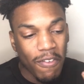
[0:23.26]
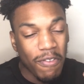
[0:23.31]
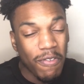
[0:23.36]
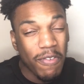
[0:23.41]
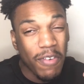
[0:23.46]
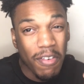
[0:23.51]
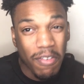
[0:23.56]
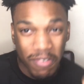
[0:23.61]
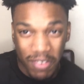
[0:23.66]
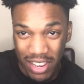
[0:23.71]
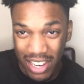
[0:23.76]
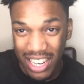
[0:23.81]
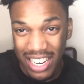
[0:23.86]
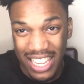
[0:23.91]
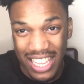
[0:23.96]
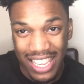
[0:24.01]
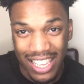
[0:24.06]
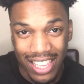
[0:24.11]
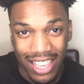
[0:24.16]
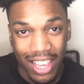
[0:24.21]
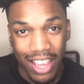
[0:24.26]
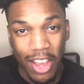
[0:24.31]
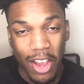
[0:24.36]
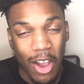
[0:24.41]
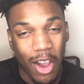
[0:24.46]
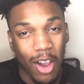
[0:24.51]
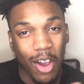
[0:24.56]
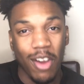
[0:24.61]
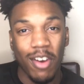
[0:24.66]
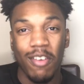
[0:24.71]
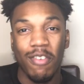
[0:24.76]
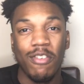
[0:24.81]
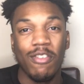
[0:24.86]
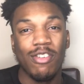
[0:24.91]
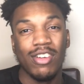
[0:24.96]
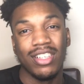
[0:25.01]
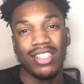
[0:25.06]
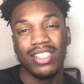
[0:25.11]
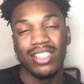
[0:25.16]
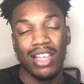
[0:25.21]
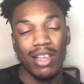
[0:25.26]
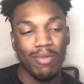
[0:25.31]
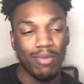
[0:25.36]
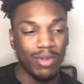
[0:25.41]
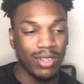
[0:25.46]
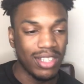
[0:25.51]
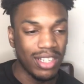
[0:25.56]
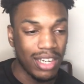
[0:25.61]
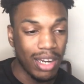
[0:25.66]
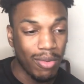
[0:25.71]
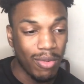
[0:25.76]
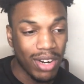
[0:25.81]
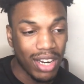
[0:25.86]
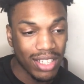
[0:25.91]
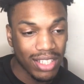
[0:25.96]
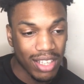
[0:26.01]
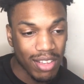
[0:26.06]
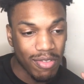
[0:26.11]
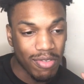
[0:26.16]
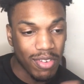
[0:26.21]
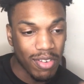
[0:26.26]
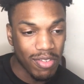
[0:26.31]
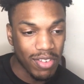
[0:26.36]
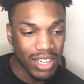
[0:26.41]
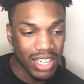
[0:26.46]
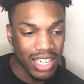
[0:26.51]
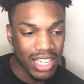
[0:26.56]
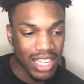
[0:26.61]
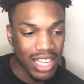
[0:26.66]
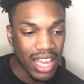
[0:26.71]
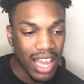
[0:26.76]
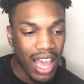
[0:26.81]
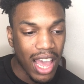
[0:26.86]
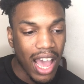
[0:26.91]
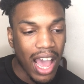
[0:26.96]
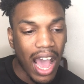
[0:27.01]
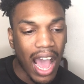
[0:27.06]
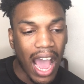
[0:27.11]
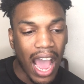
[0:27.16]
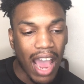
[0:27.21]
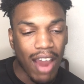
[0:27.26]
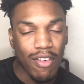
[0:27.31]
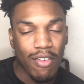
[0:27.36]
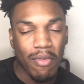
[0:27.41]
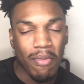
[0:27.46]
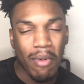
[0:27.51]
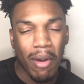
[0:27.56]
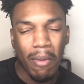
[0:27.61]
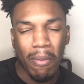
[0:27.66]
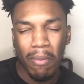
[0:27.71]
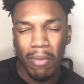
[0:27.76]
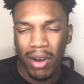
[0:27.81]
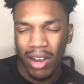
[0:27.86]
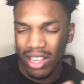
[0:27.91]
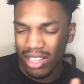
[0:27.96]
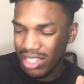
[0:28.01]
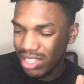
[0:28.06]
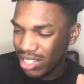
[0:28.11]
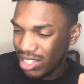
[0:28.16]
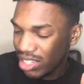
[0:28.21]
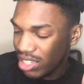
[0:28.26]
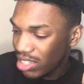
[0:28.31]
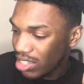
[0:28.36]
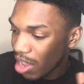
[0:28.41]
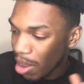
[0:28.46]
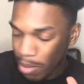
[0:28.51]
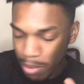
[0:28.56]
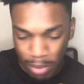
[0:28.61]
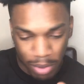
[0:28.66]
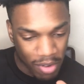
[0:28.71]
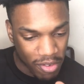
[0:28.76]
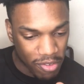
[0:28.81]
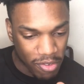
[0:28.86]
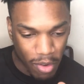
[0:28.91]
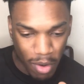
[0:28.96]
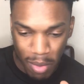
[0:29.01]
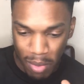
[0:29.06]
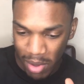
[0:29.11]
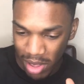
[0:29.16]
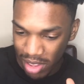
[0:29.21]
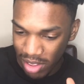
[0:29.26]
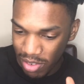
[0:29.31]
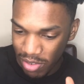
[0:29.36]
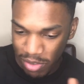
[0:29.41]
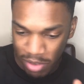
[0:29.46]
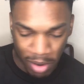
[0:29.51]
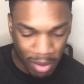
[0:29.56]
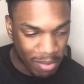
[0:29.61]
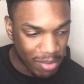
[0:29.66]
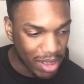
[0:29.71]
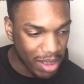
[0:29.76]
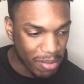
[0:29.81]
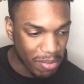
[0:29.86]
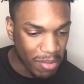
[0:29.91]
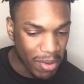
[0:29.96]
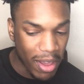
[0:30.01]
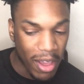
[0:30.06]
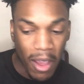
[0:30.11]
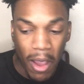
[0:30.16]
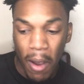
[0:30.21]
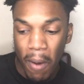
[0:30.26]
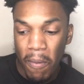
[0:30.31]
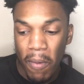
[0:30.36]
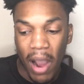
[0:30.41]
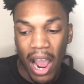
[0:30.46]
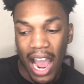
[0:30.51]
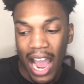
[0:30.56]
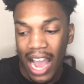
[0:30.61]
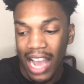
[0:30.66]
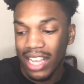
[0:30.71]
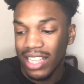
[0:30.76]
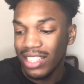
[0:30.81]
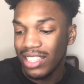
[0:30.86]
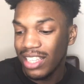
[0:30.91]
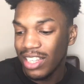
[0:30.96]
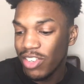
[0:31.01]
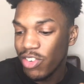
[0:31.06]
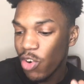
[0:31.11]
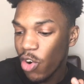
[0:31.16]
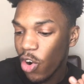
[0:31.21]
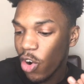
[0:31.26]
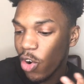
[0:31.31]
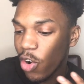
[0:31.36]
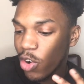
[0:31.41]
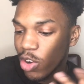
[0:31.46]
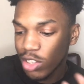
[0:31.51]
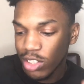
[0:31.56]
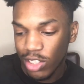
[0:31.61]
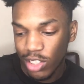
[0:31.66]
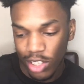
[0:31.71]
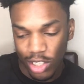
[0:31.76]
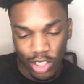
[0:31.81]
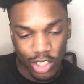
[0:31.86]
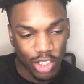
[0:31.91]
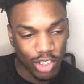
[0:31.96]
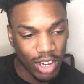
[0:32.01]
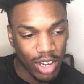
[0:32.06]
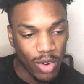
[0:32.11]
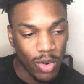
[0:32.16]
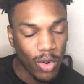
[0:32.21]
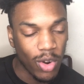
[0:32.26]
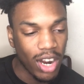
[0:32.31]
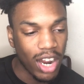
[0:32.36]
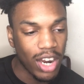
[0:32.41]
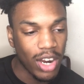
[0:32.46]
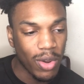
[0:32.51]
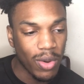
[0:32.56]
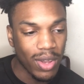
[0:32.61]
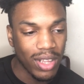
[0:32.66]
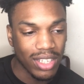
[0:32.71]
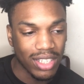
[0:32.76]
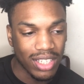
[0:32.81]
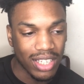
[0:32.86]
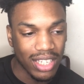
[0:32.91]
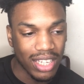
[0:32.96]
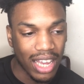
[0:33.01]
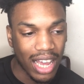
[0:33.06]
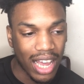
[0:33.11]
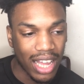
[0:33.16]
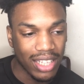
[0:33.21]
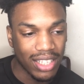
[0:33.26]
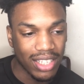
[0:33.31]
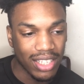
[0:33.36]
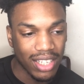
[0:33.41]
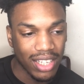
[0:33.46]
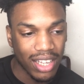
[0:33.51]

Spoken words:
vividly heard of Chris Stapleton, and when I say vividly, I remember some performance from him, but I did not concentrate. All I know is he had